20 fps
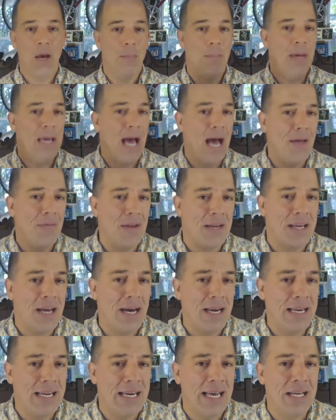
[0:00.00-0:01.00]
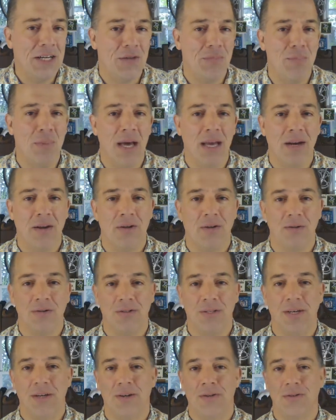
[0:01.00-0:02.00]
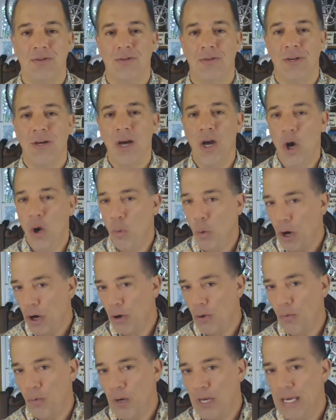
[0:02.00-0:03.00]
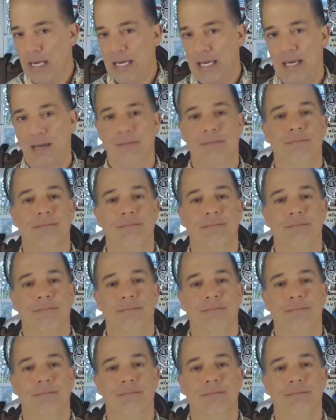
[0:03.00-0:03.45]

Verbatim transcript: Beyond the cutting-edge medical centers, what are we,